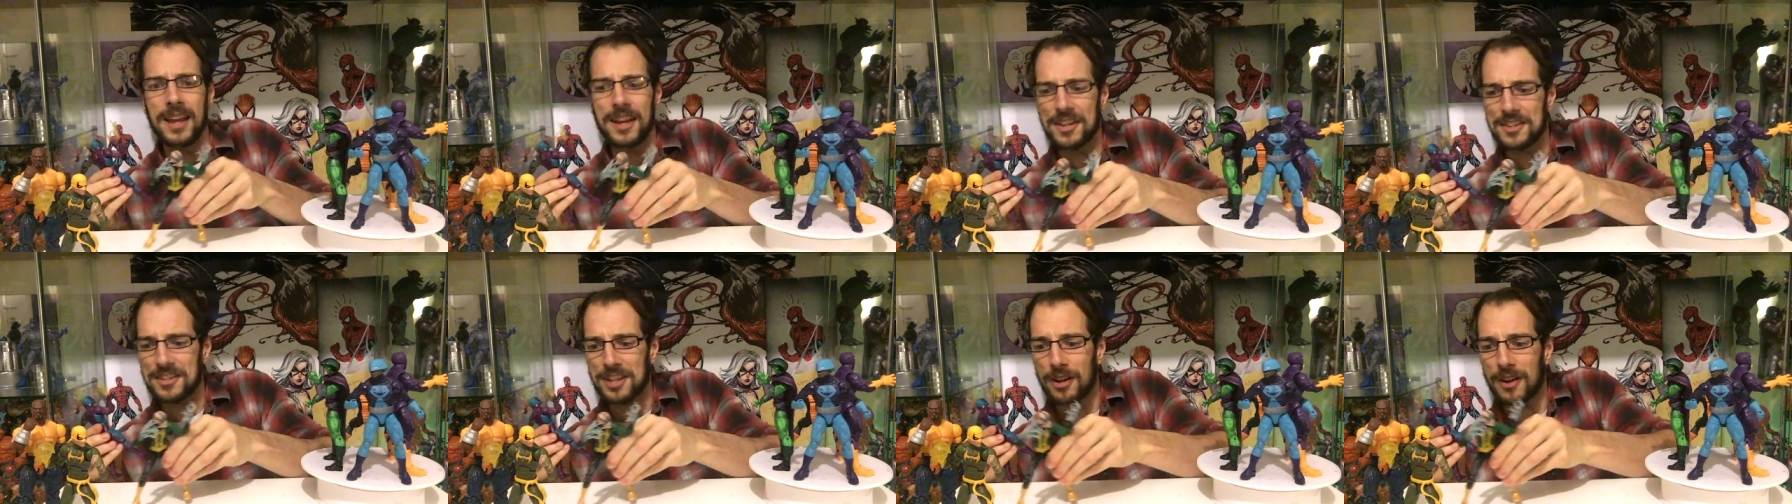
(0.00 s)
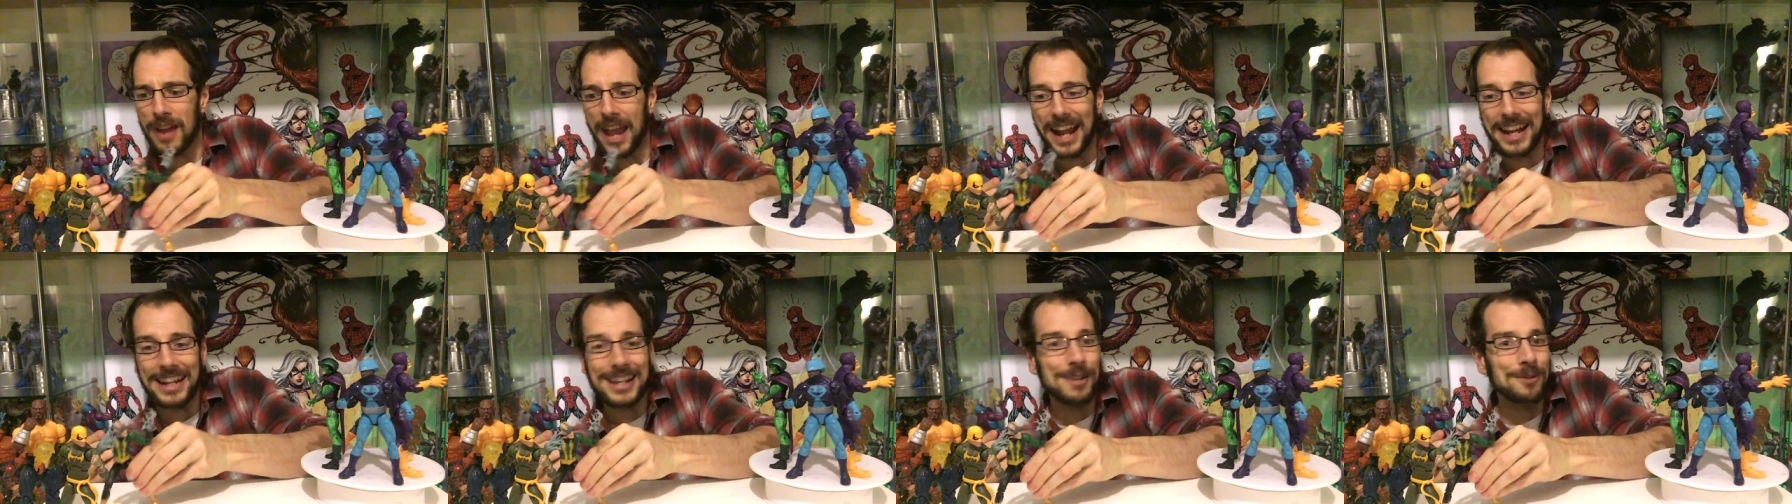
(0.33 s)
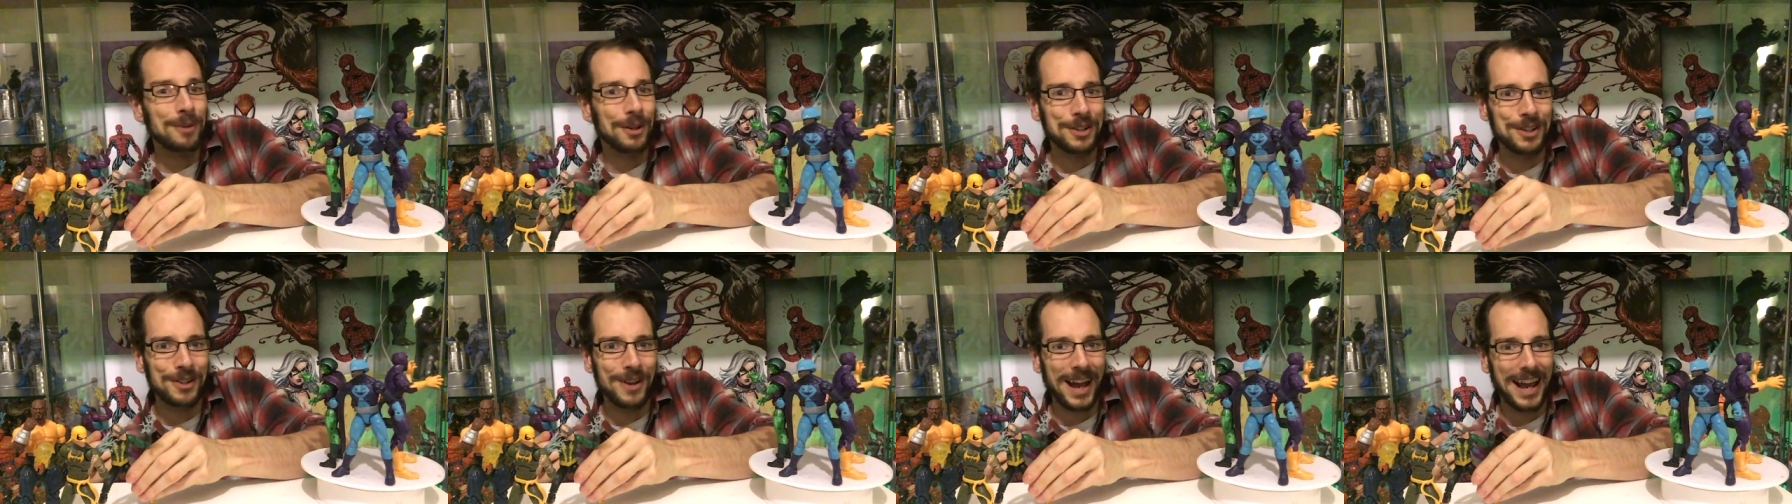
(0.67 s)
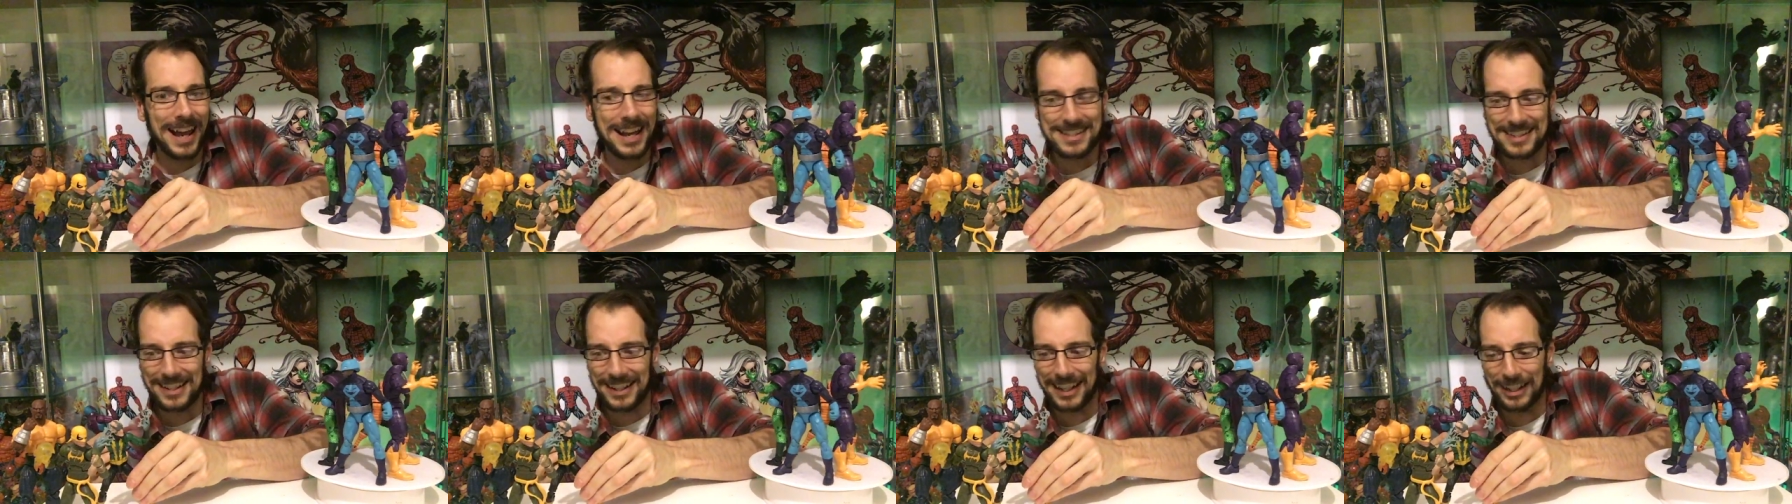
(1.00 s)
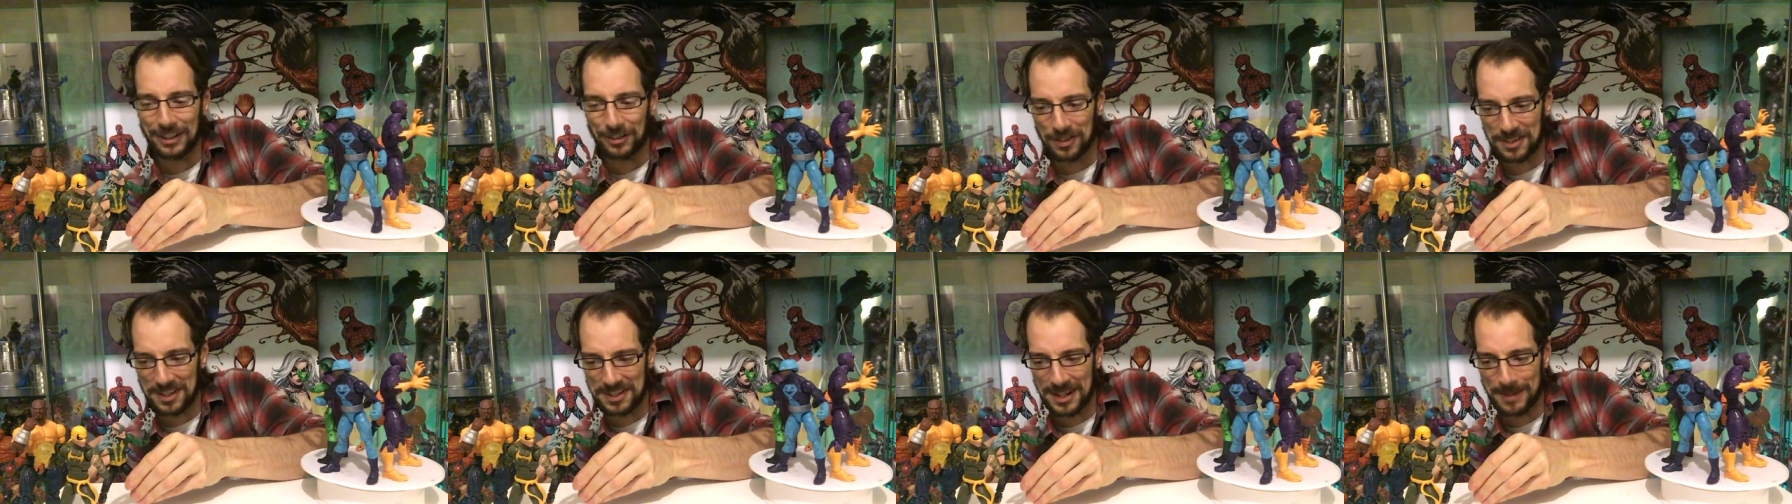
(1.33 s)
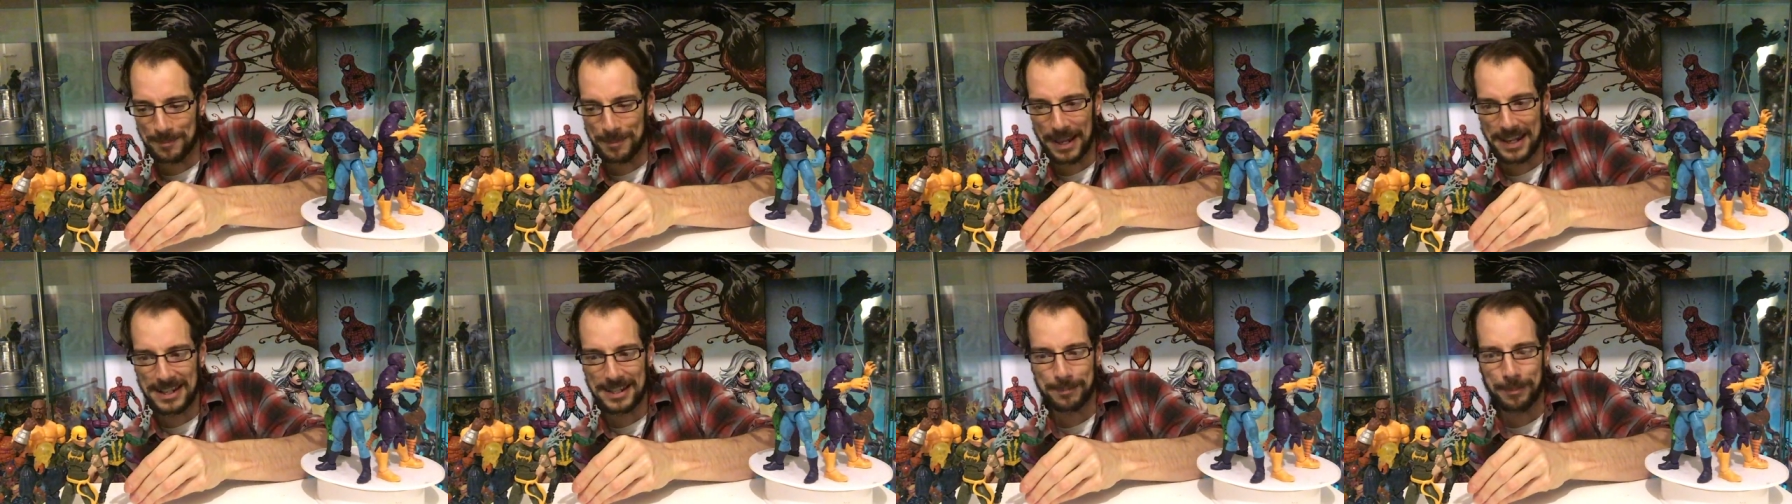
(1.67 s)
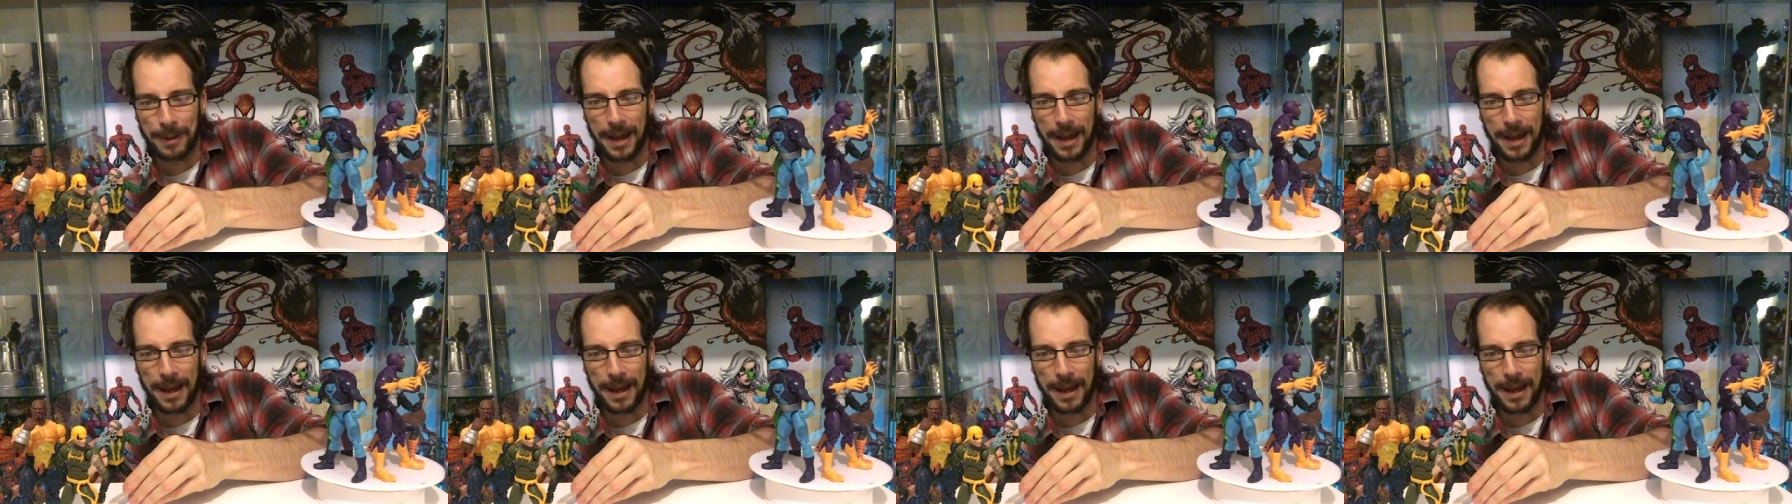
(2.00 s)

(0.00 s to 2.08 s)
So anyone who has electricity-based